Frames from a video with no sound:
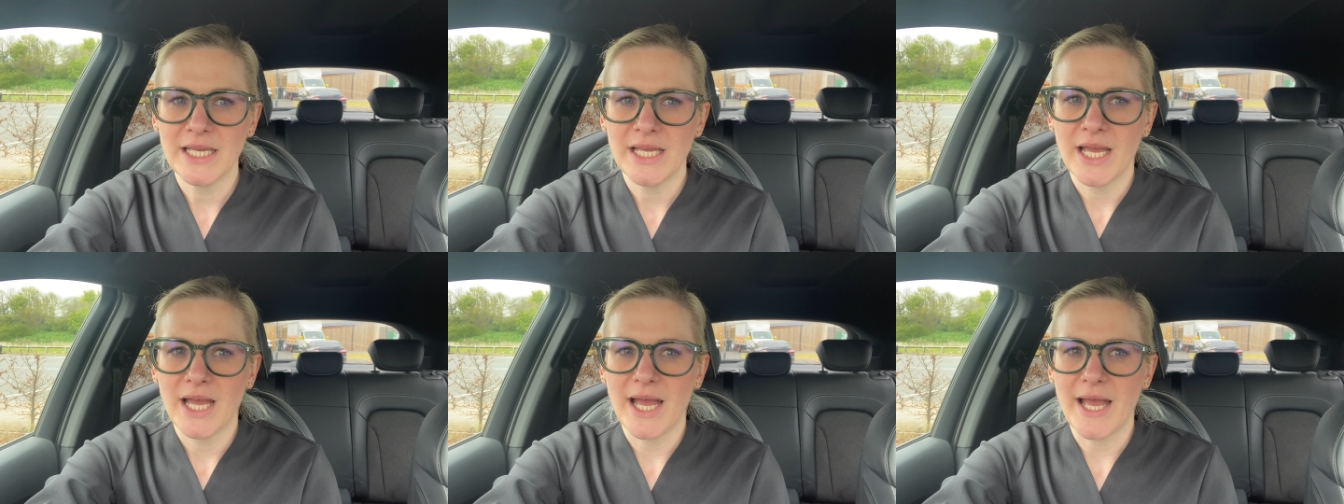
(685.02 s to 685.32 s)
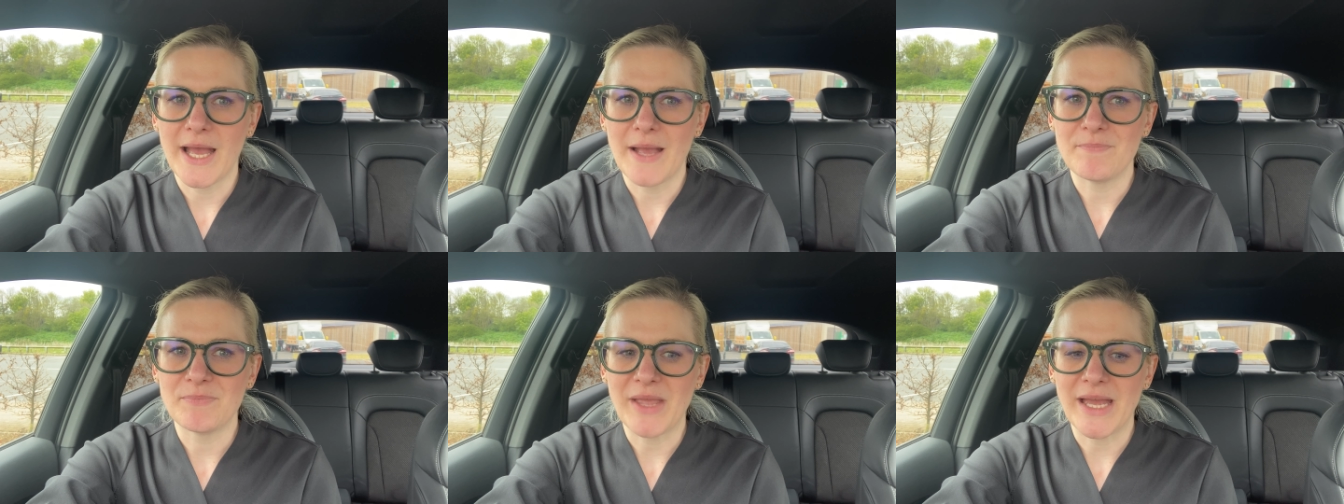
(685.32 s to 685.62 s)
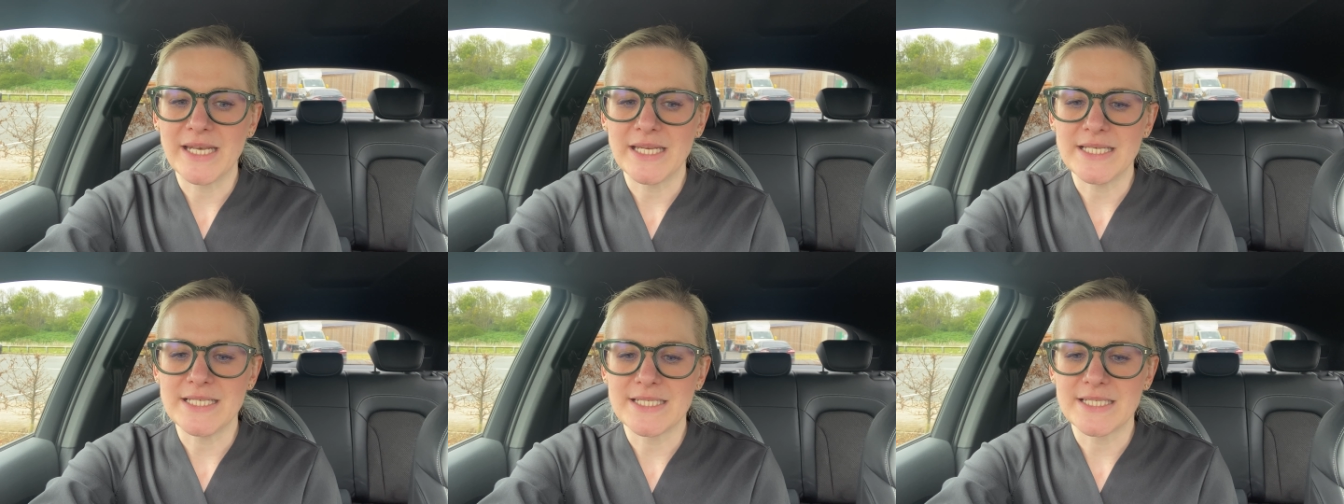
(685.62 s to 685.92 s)
Um,
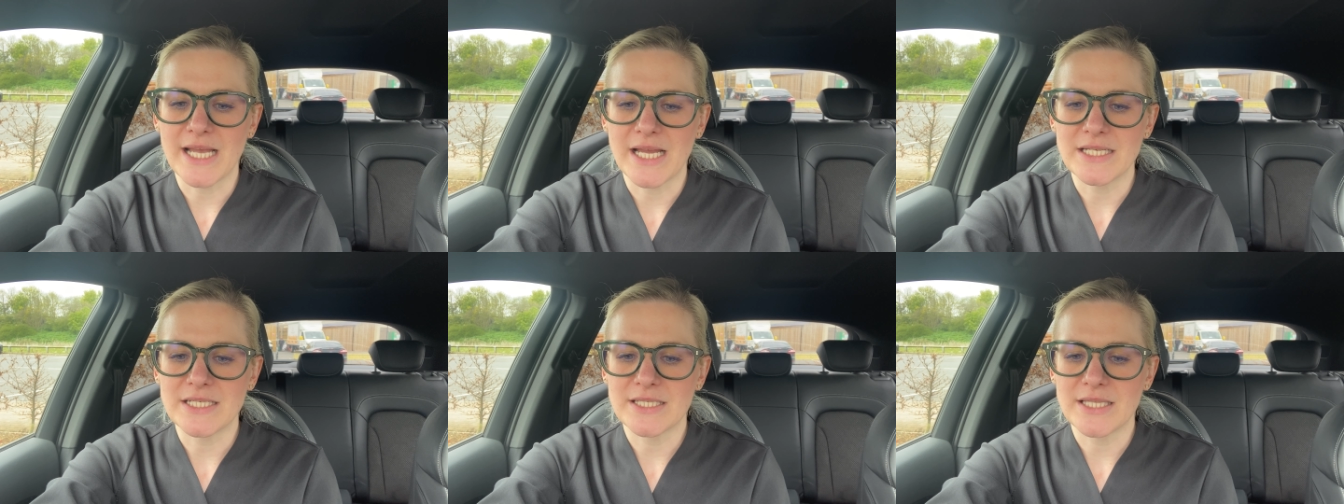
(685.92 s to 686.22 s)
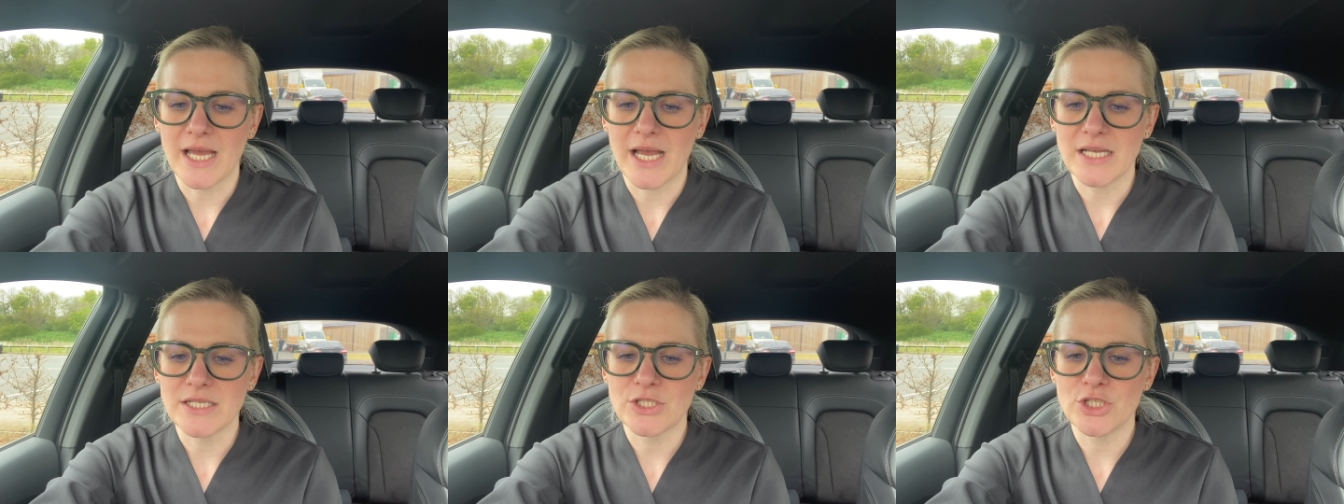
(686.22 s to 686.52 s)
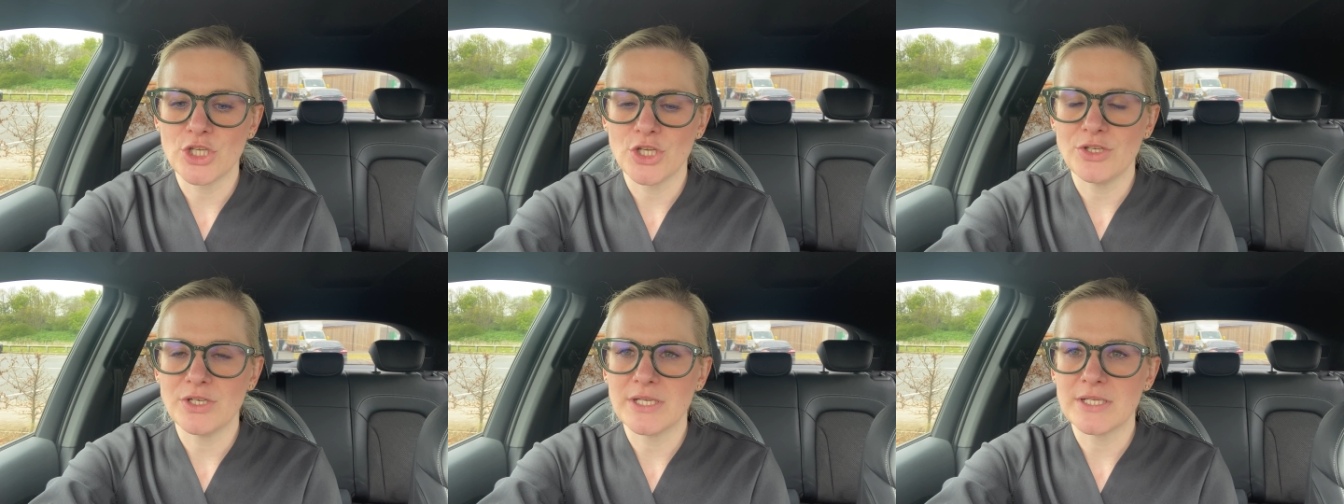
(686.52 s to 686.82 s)
and he said that as
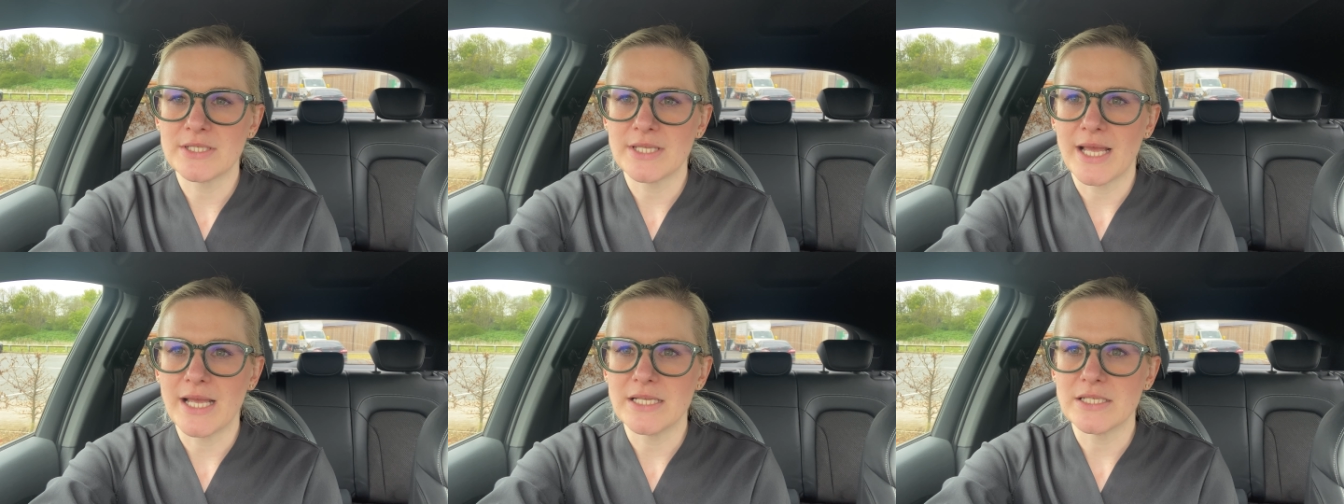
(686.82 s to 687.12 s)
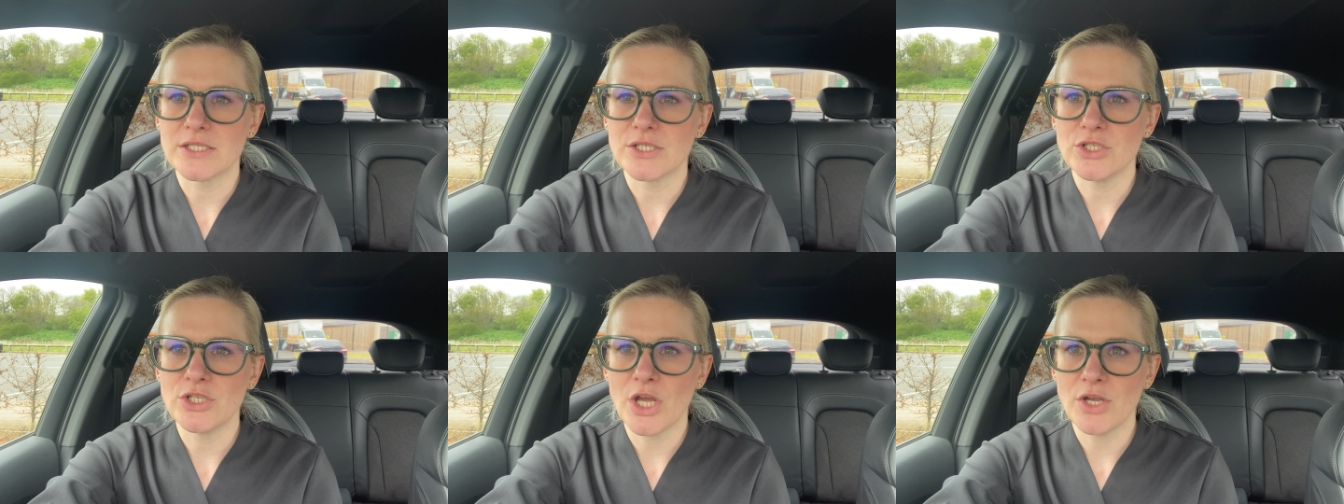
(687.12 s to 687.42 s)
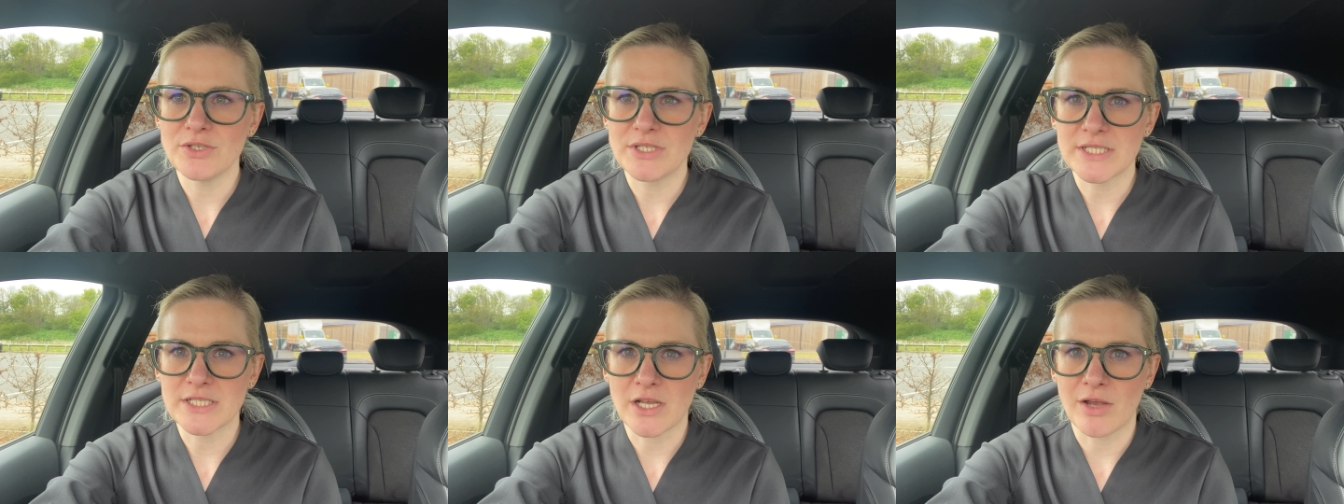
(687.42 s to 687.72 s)
soon as there's
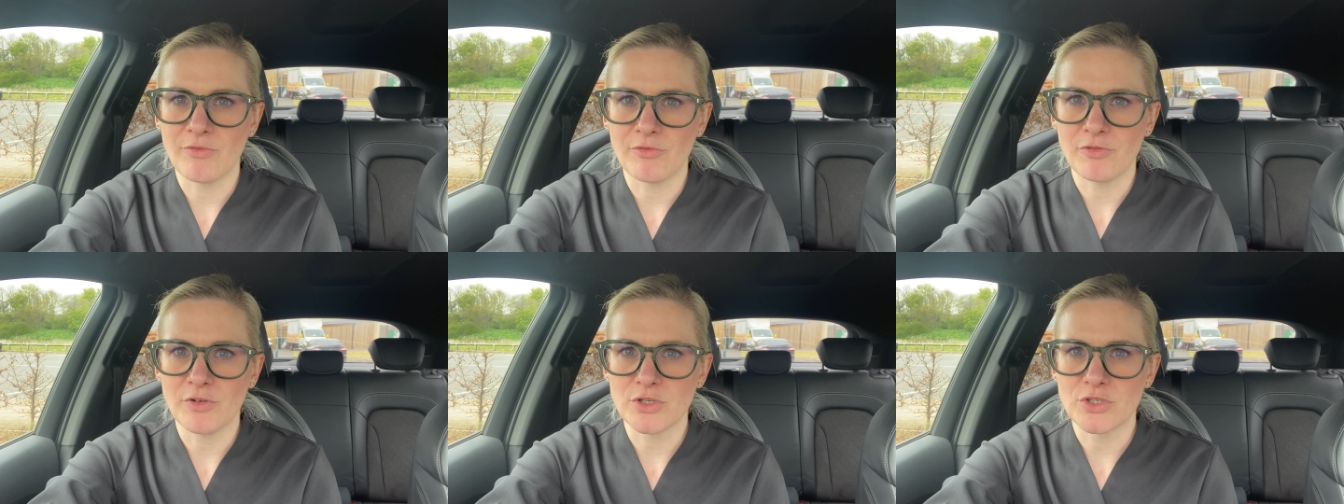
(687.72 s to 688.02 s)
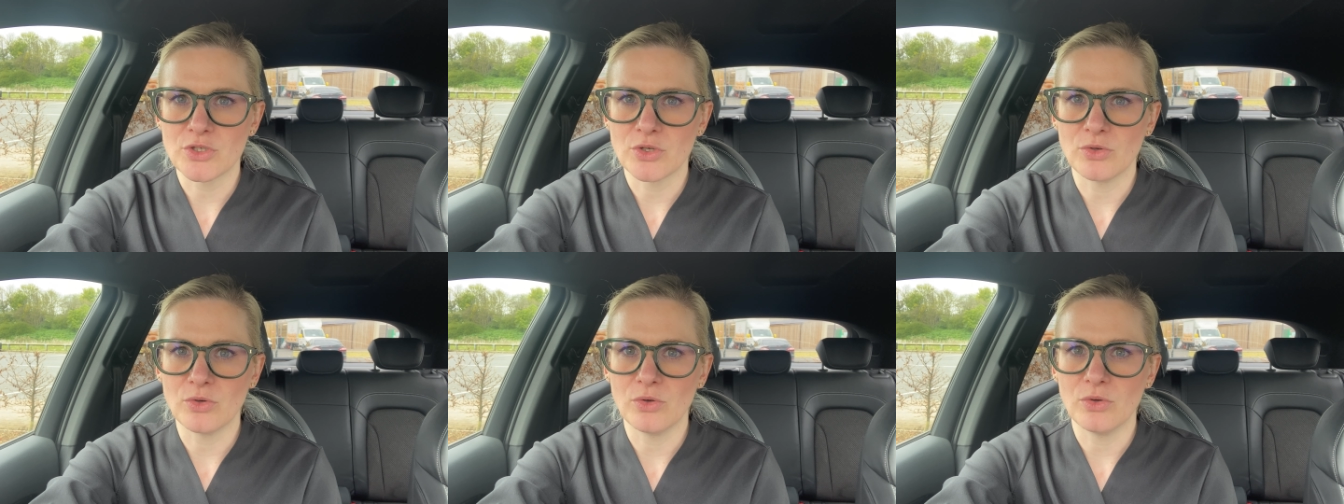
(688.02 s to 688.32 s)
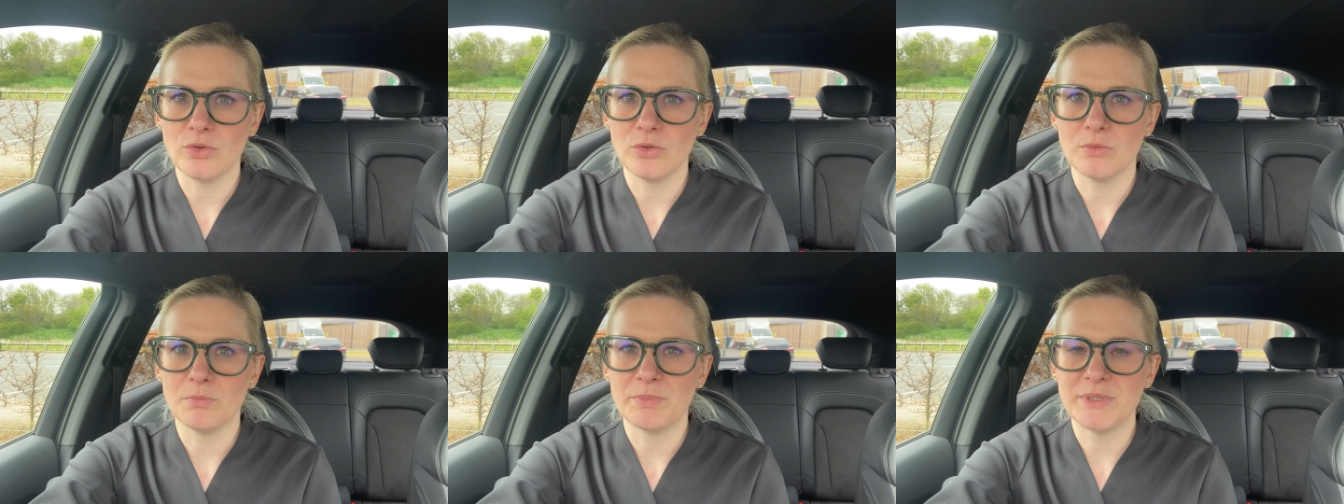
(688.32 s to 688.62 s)
no discomfort at all,